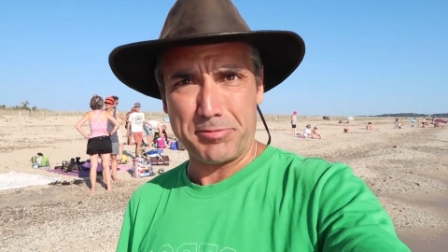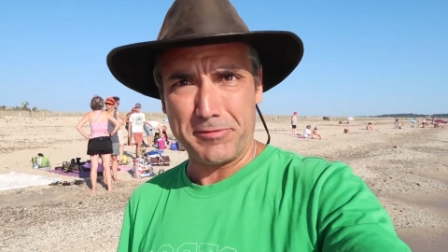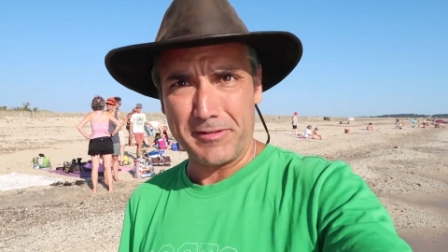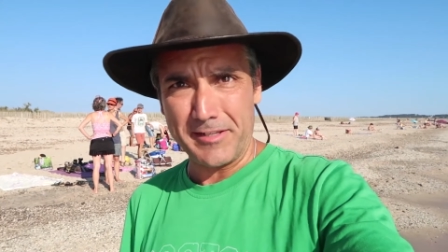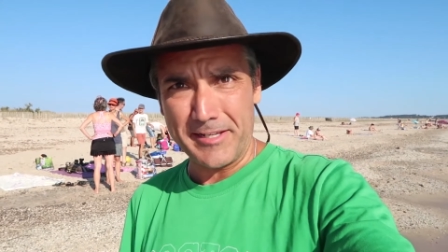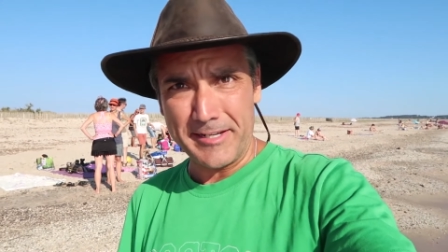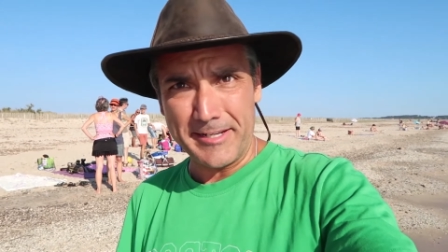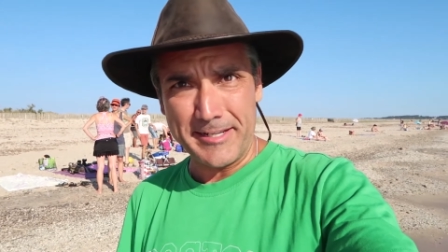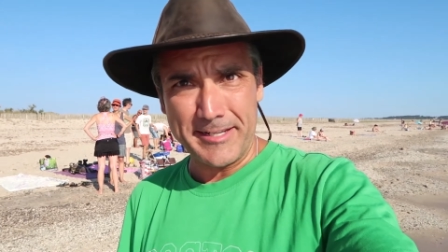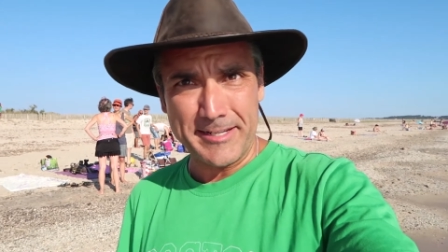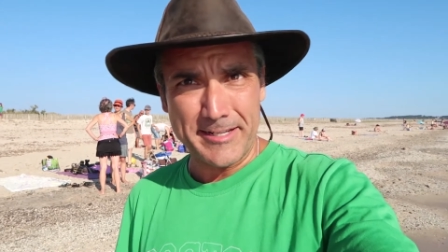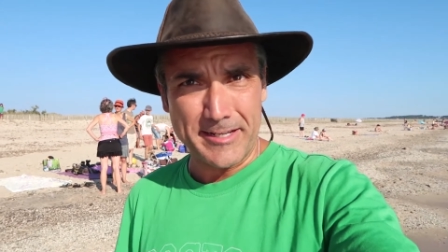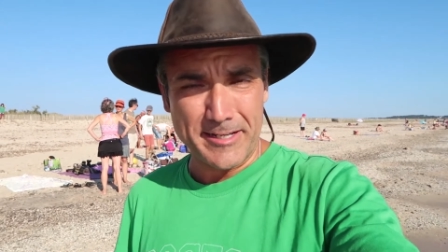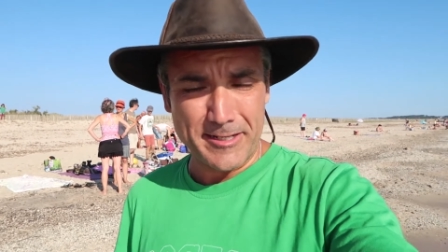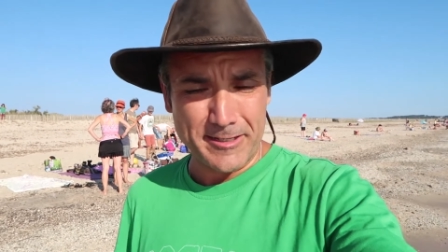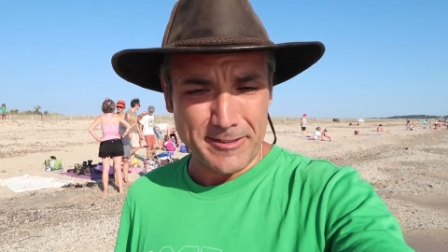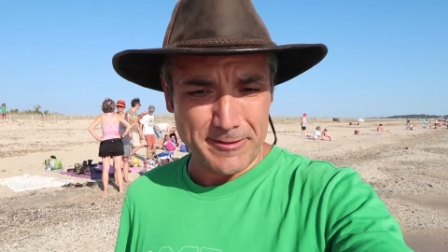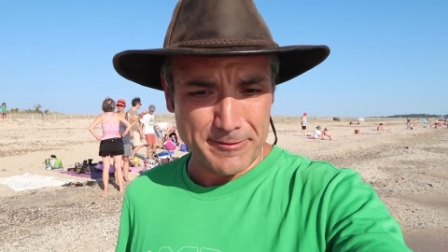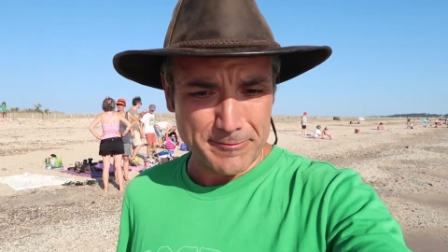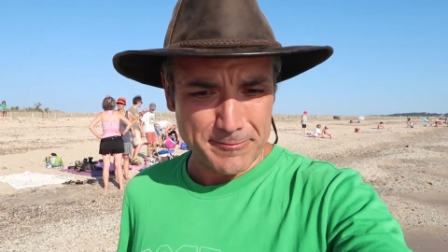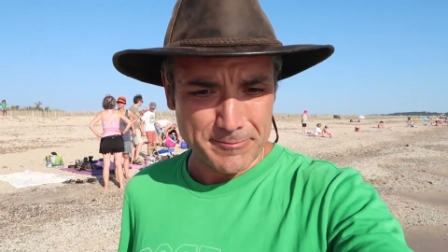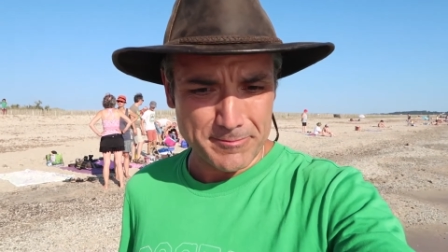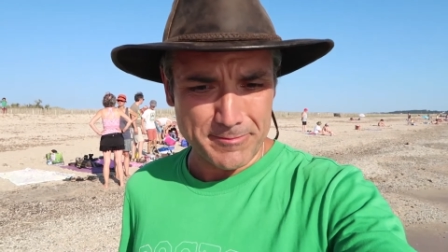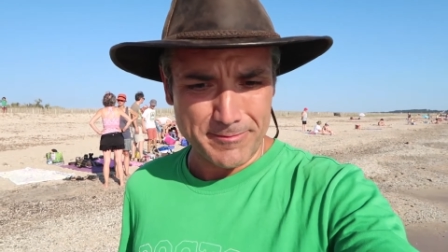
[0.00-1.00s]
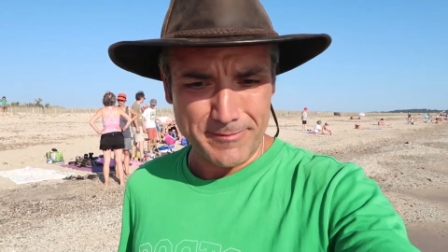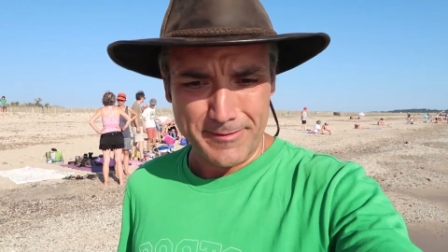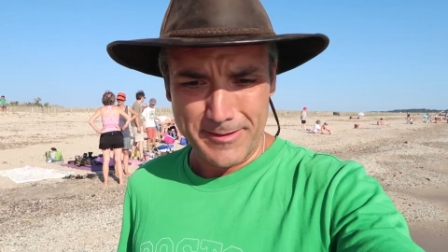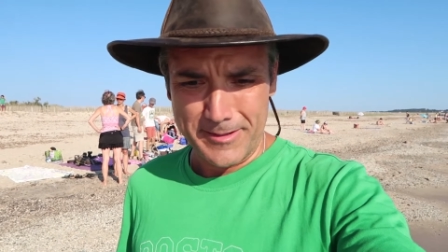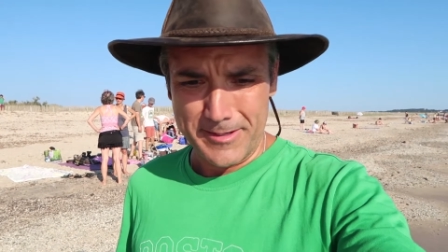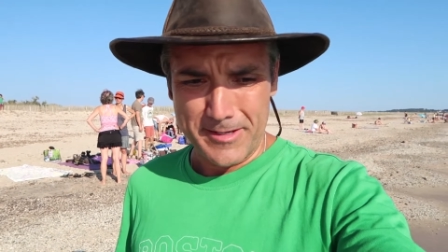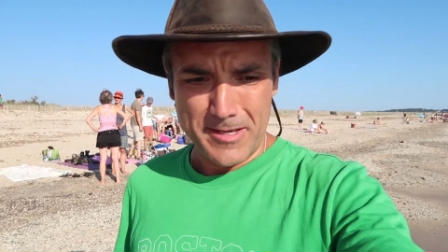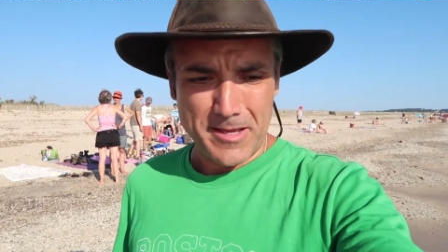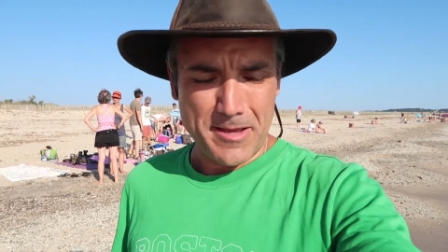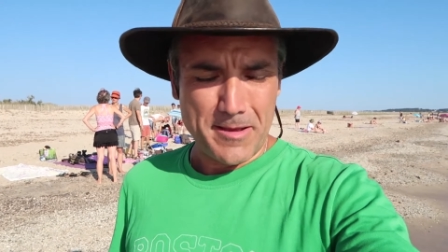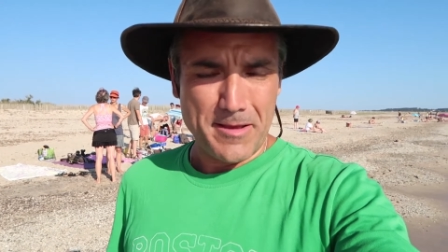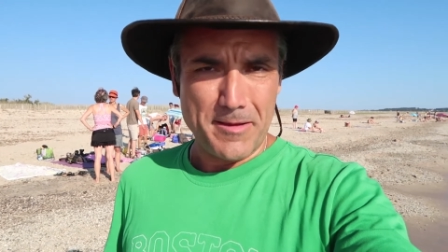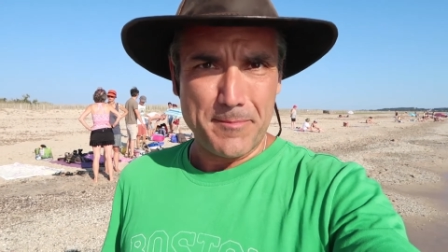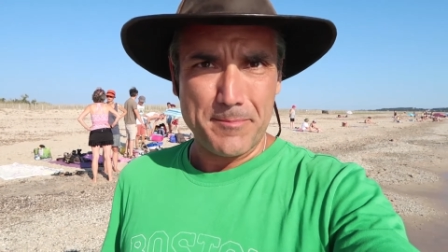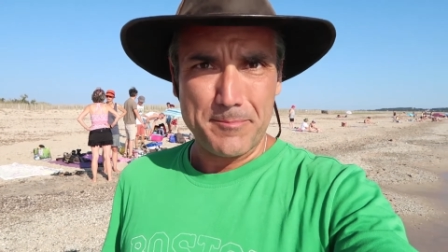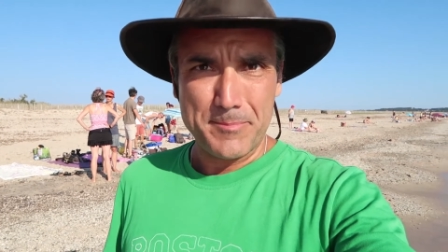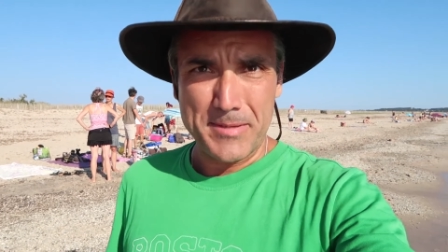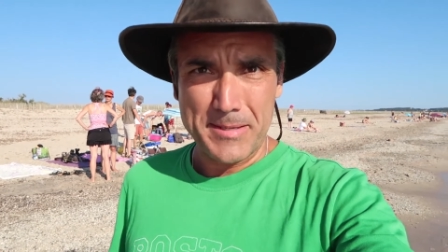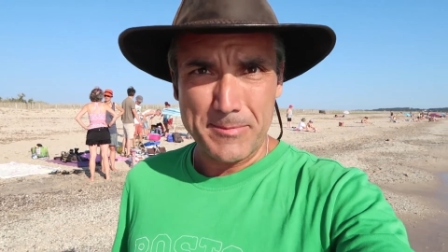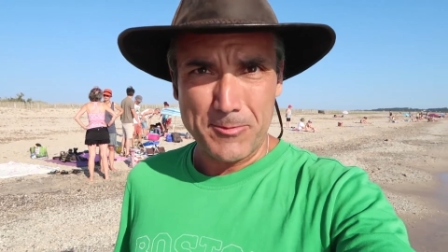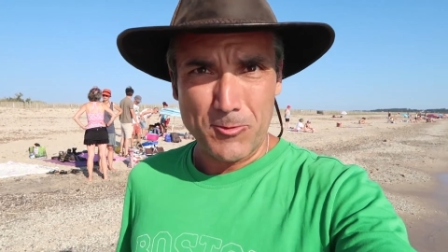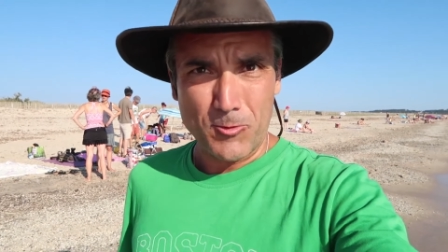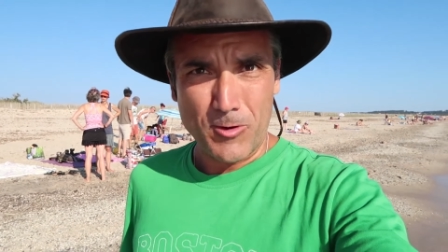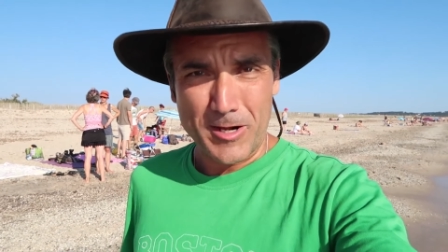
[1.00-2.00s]
plenty of
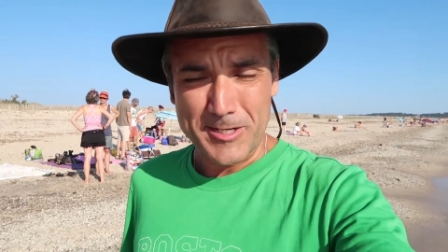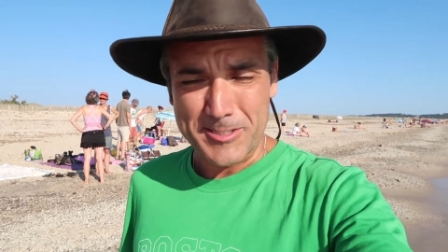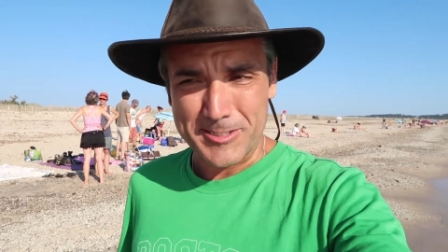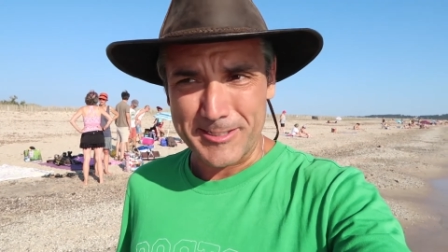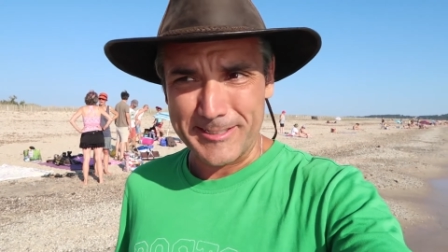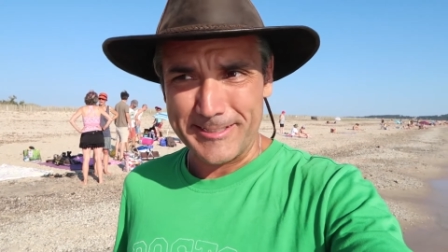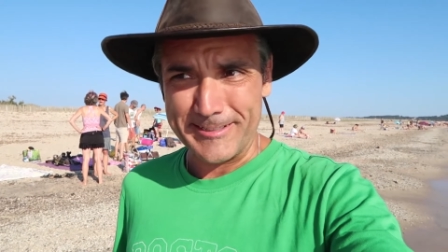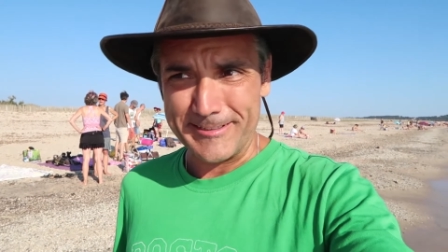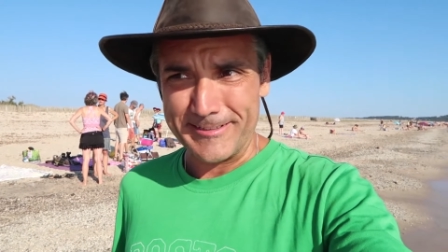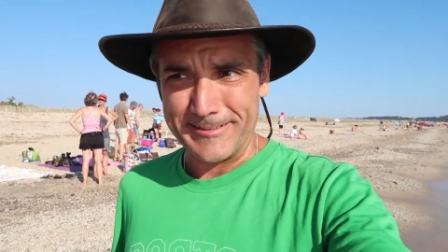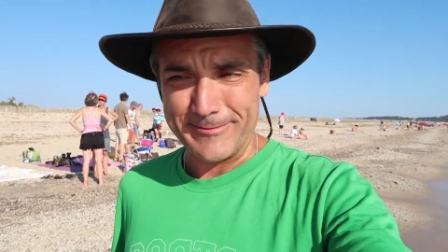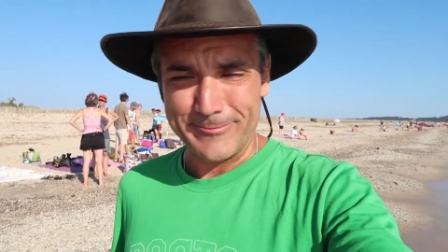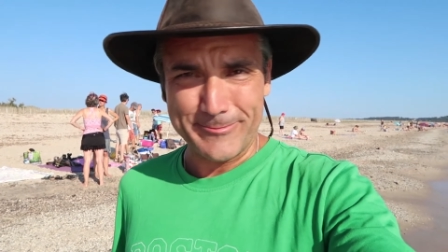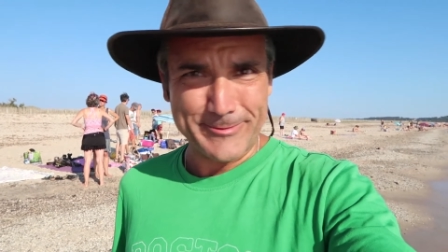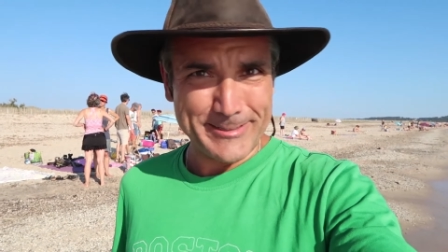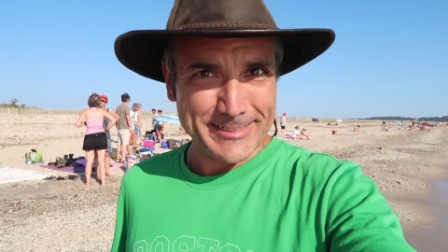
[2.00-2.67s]
people watching here.